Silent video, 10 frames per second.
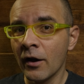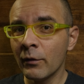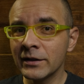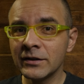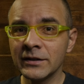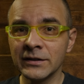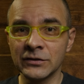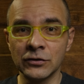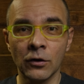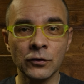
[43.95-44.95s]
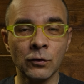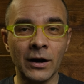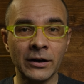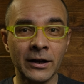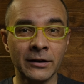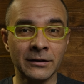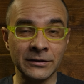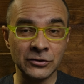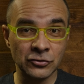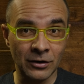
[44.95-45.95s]
whether it is those who are currently
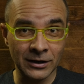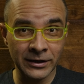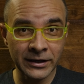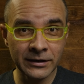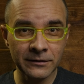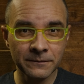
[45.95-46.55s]
struggling